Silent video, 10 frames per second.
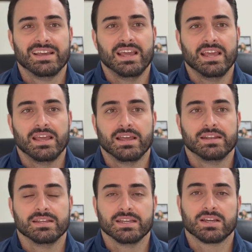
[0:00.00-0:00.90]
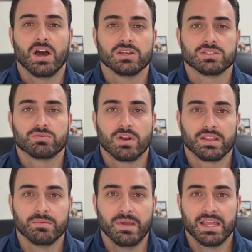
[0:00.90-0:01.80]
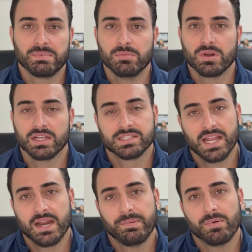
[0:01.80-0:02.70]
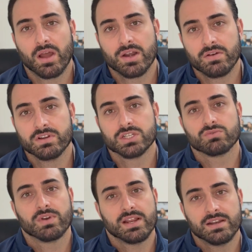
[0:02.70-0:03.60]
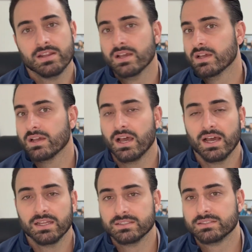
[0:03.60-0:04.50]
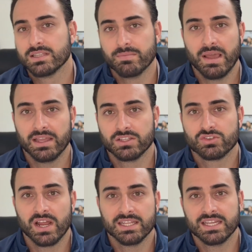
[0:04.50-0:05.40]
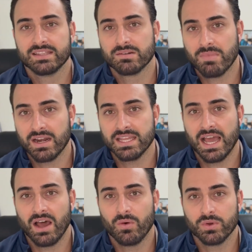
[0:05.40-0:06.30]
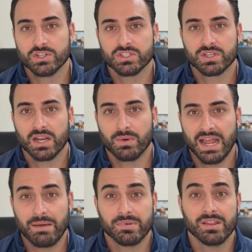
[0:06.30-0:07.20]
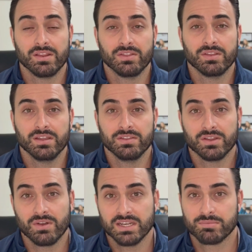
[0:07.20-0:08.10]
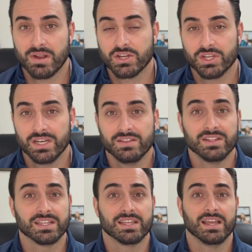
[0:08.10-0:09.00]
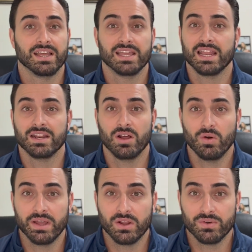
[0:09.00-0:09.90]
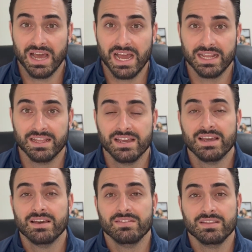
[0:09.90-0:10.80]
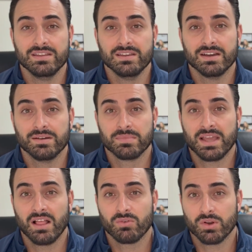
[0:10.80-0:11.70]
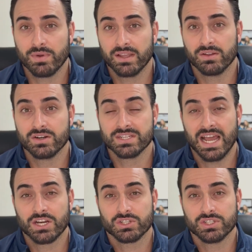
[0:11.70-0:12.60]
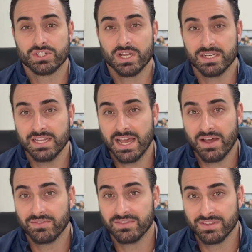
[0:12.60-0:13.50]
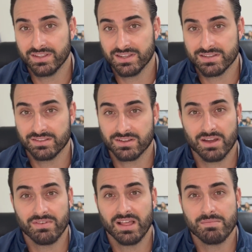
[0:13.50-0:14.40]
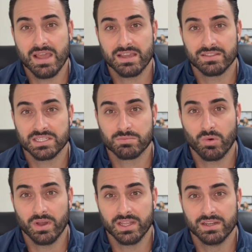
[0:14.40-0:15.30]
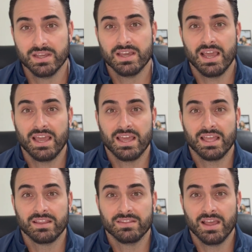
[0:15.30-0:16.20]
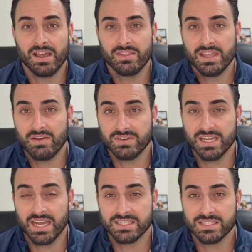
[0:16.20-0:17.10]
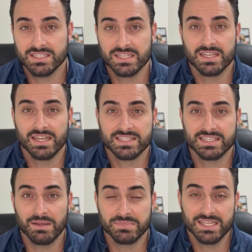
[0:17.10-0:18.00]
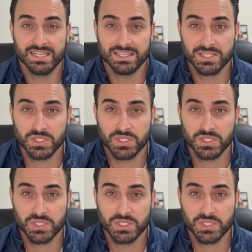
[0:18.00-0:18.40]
And it caused a run on the bank. People got scared, people got nervous, ran to the bank to try to get their money out, which is kind of what happened in the Great Depression. And then again in 08, 09, the California regulators actually shut down Silicon Valley Bank at this point, and the FDIC stepped in.